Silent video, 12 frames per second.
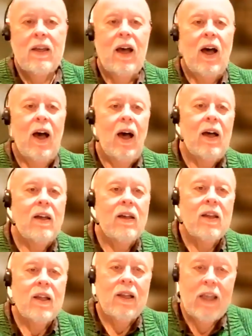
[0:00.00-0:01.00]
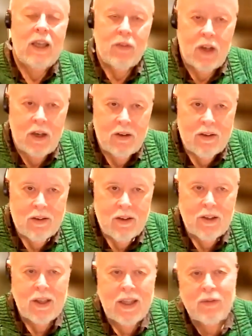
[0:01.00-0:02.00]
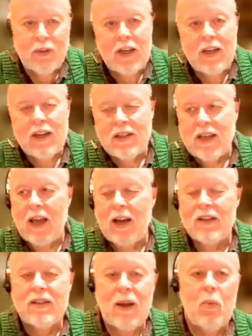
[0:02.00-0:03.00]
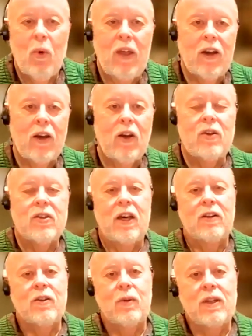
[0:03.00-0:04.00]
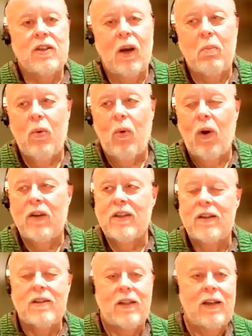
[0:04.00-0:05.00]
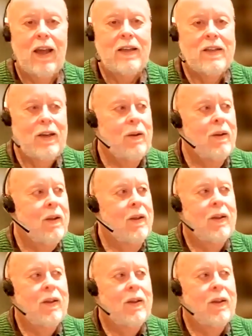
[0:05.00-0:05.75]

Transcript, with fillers: Uh, Cleveland, Cleveland has had a subway that goes out to its airport since the 19-